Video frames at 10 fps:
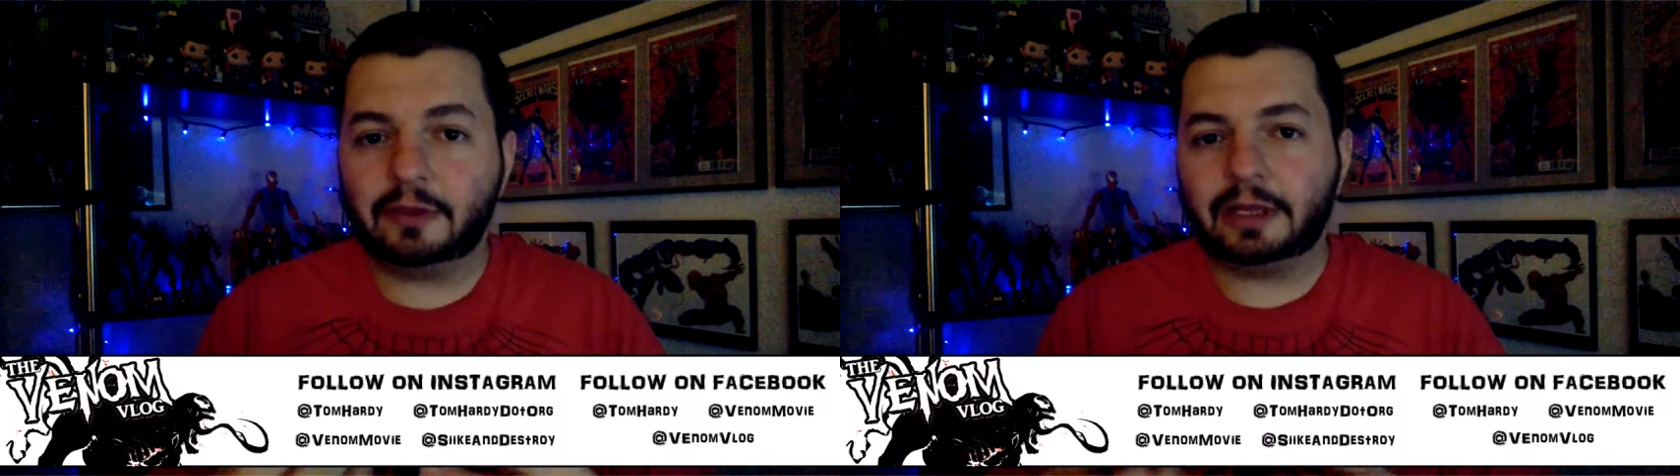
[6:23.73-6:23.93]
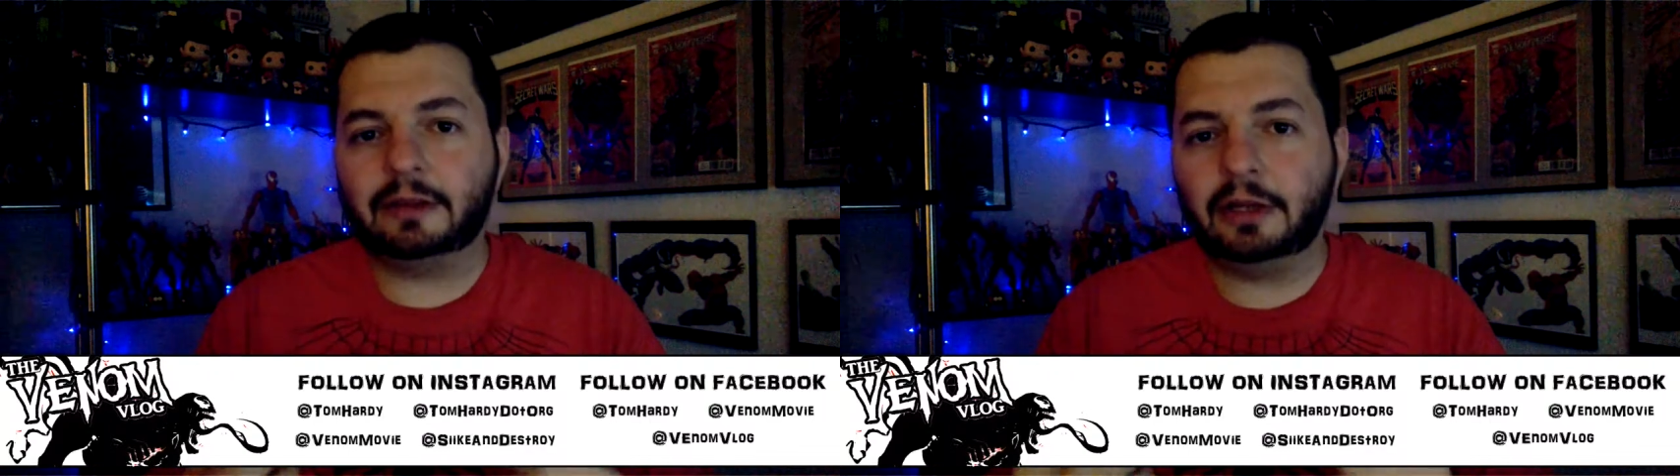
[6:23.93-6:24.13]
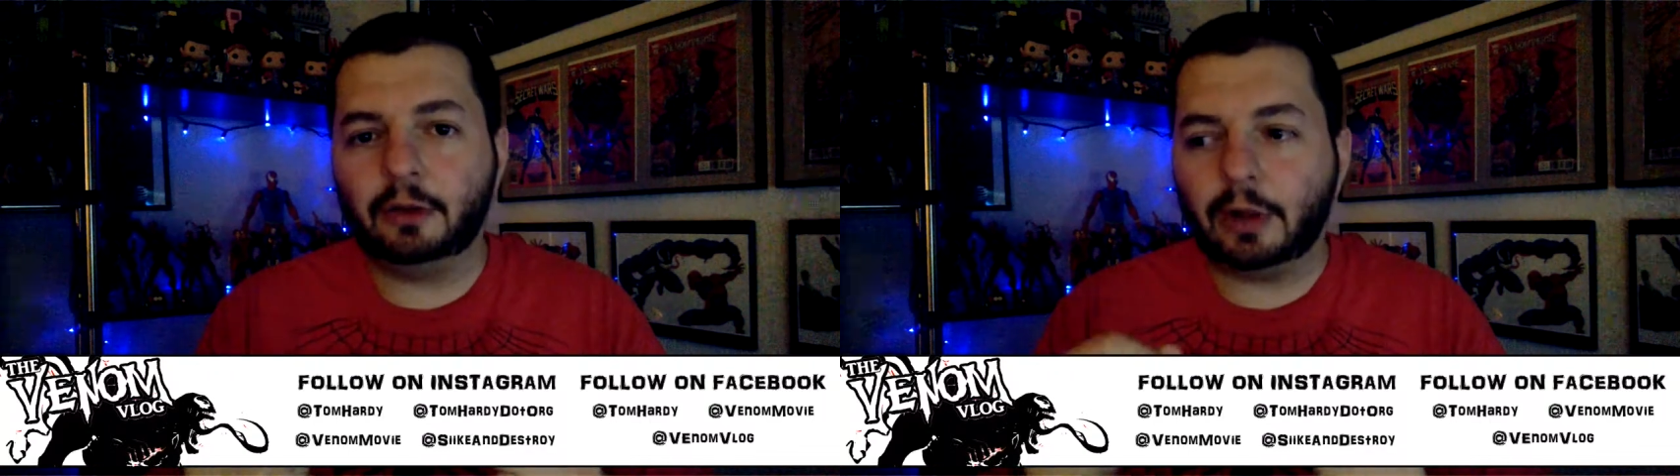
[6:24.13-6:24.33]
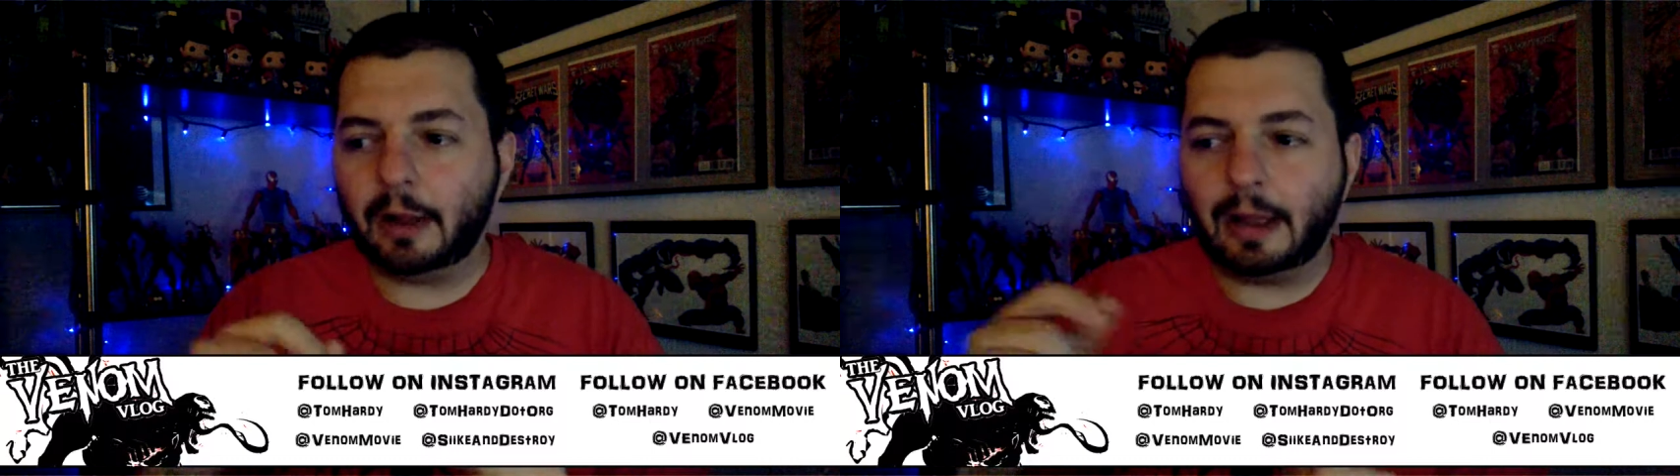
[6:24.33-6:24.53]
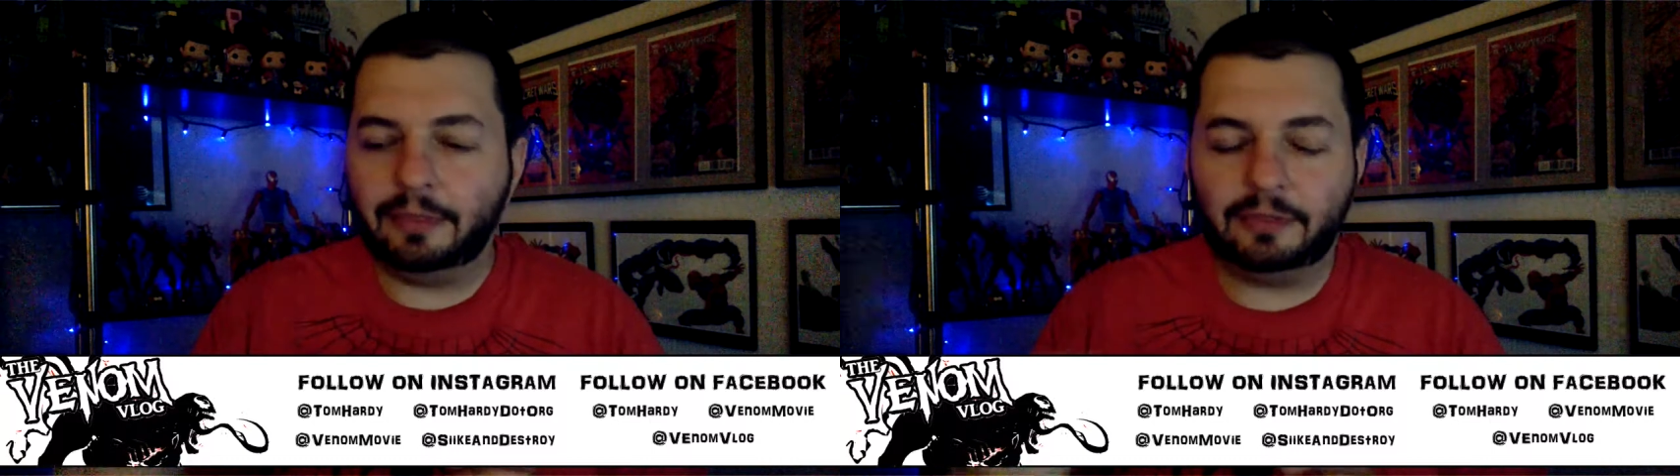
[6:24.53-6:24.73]
Like, you know,
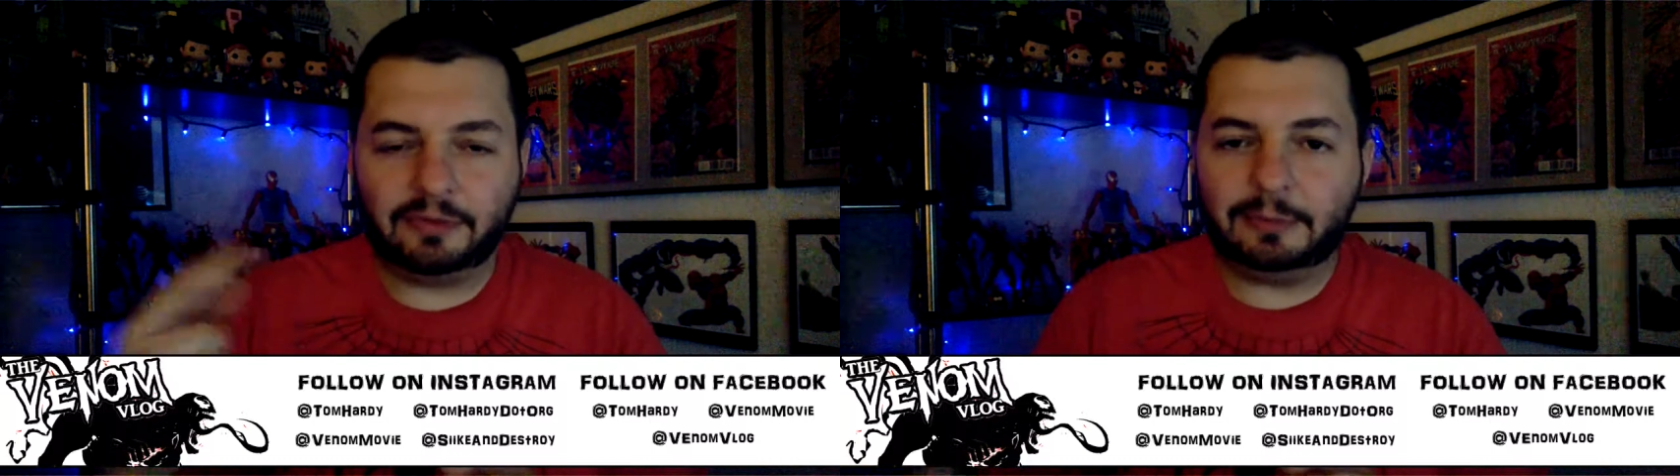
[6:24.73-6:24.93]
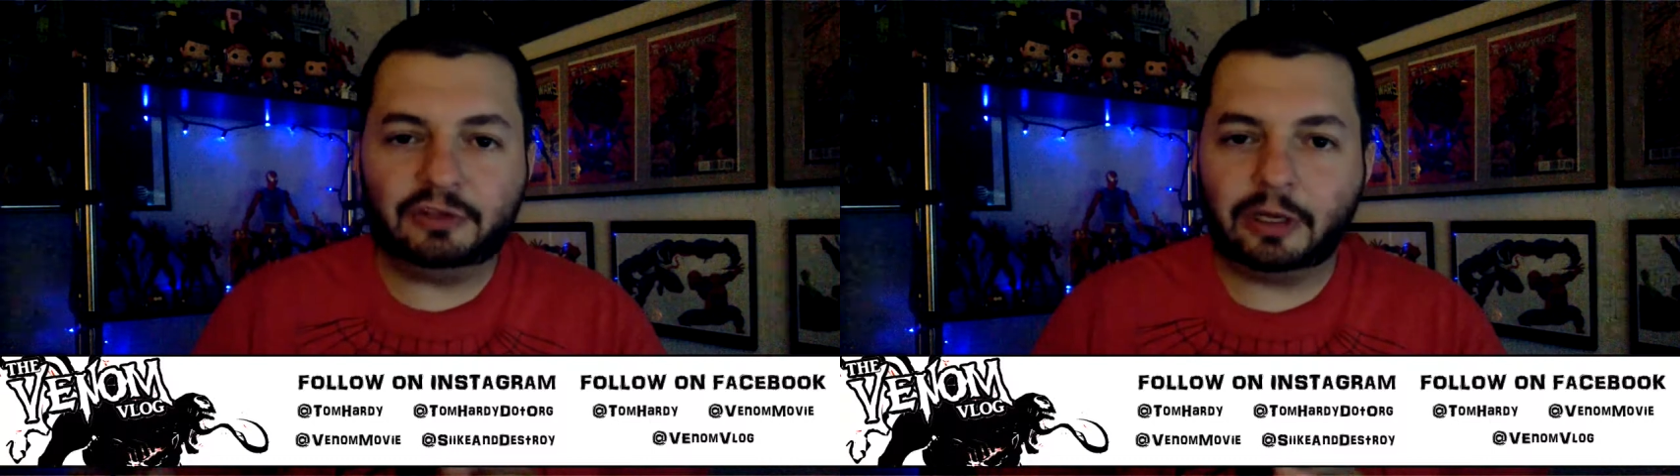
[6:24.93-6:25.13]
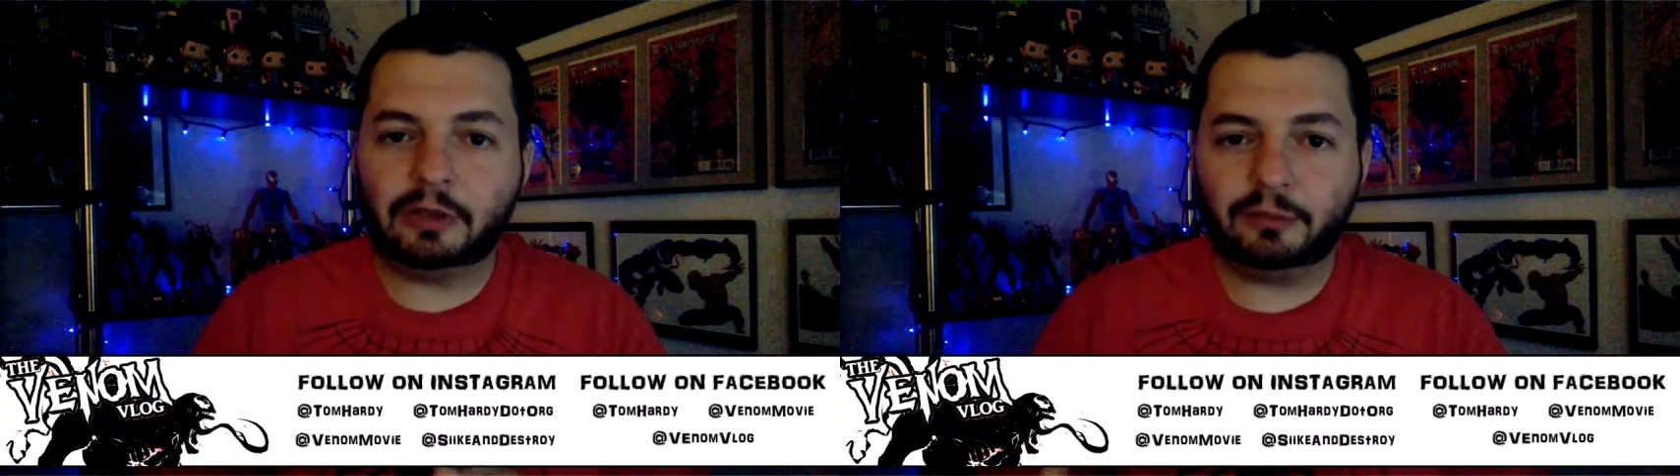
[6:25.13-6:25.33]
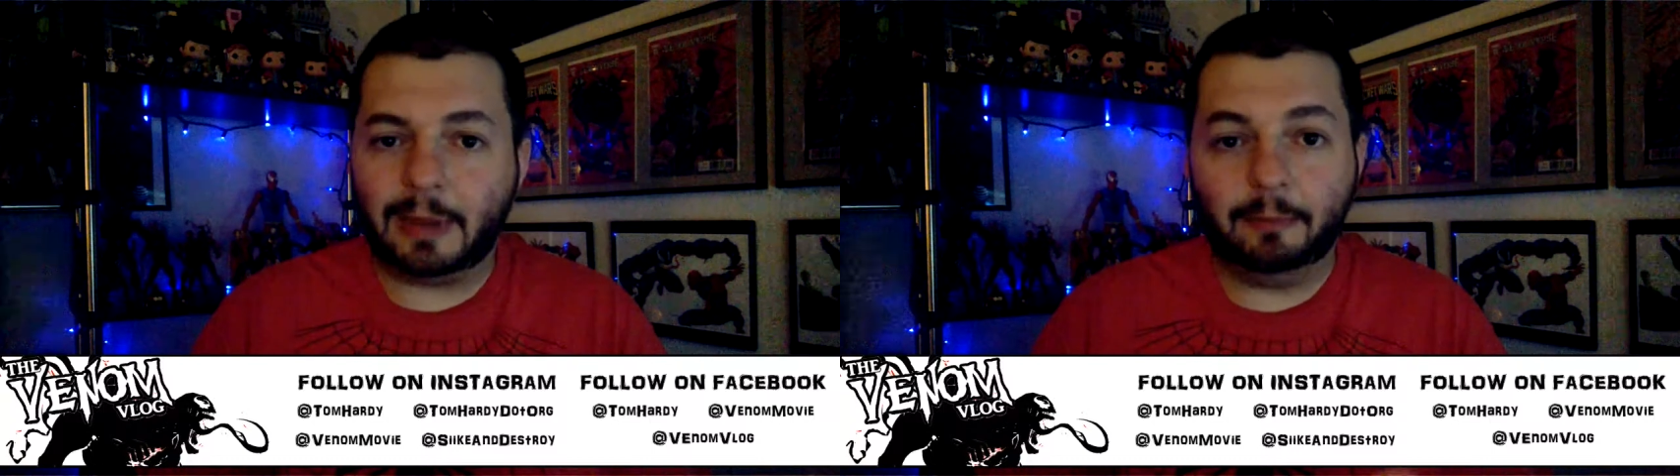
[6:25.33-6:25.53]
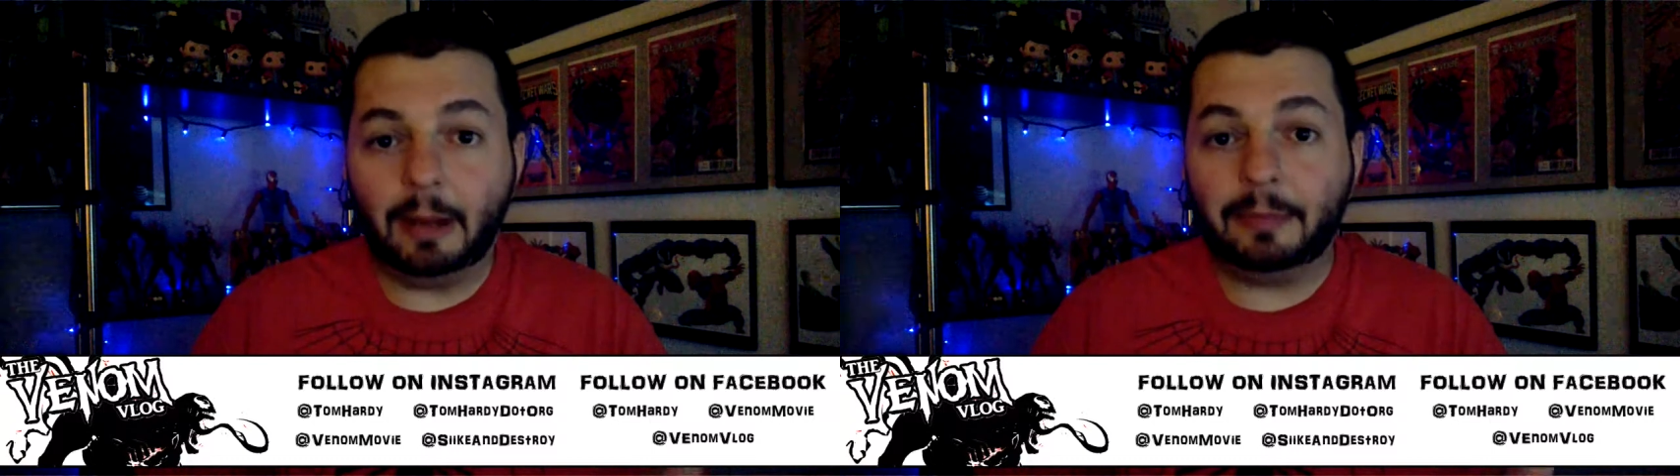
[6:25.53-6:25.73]
some of these trailers may
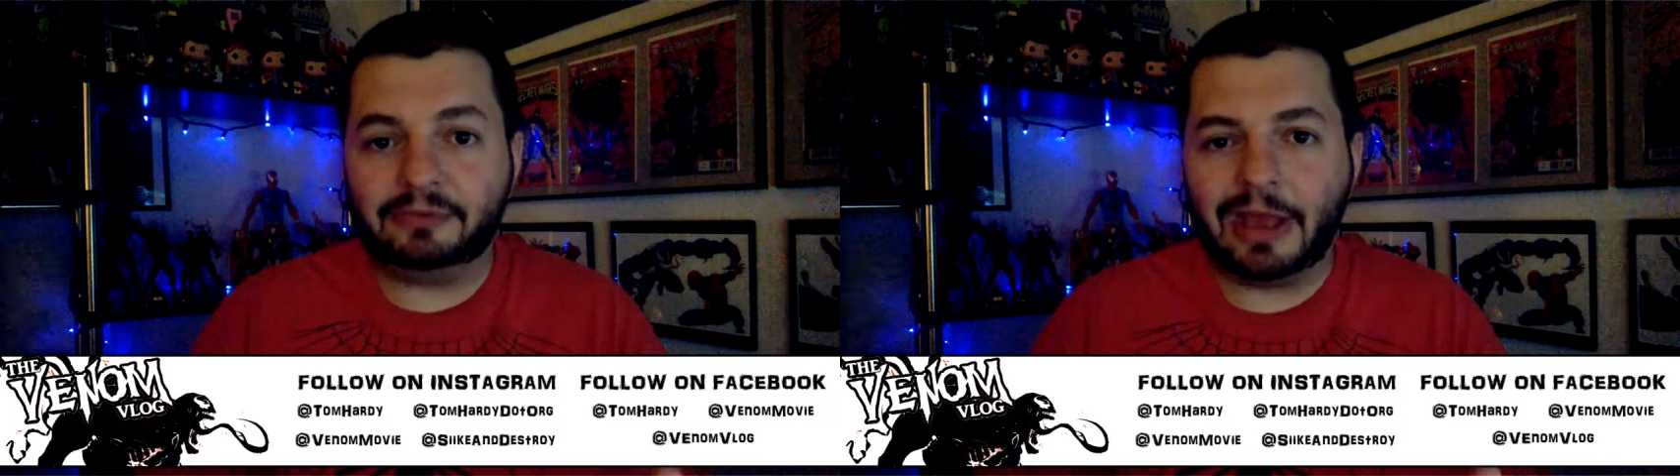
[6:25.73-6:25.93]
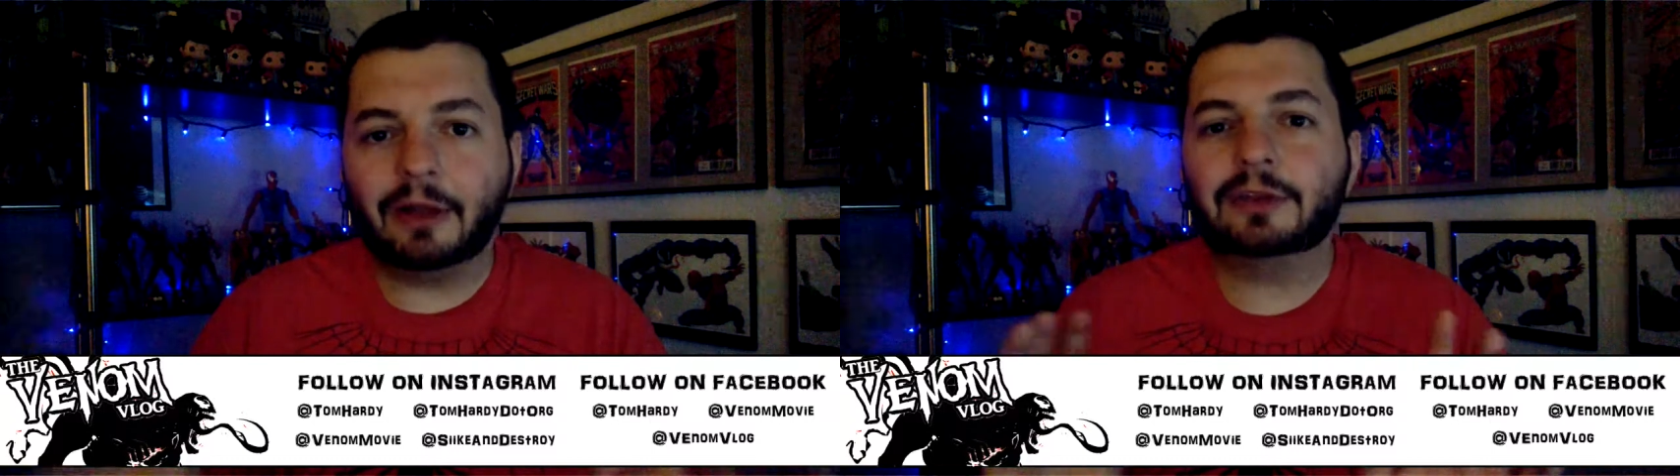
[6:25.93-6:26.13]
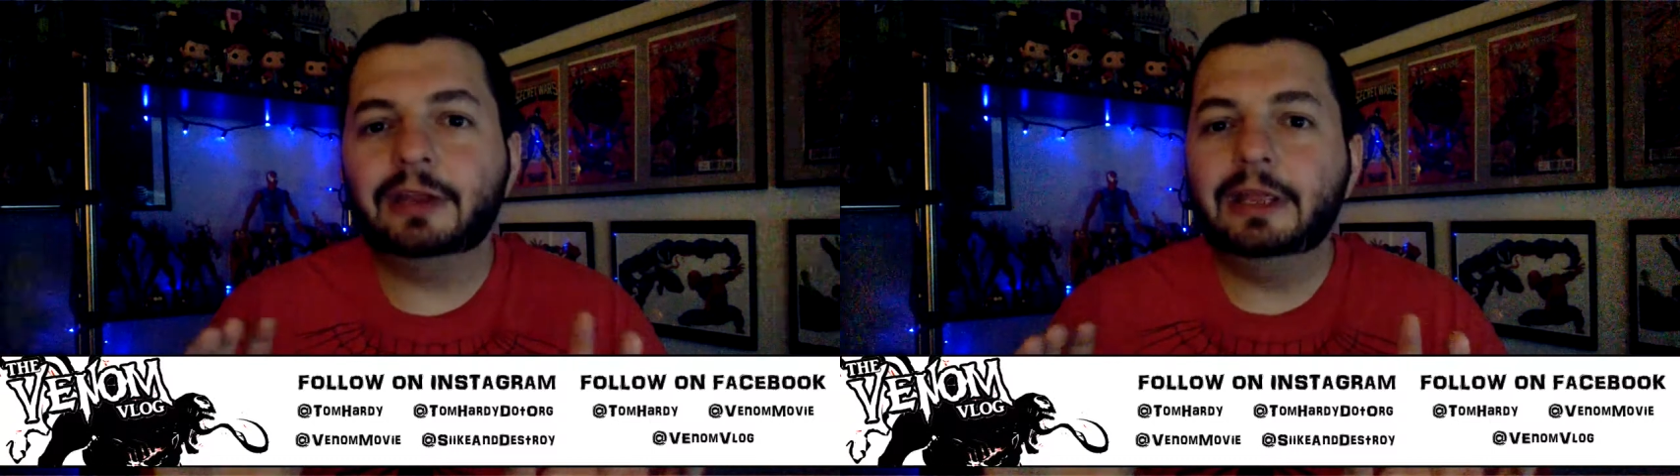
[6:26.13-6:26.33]
bum us out.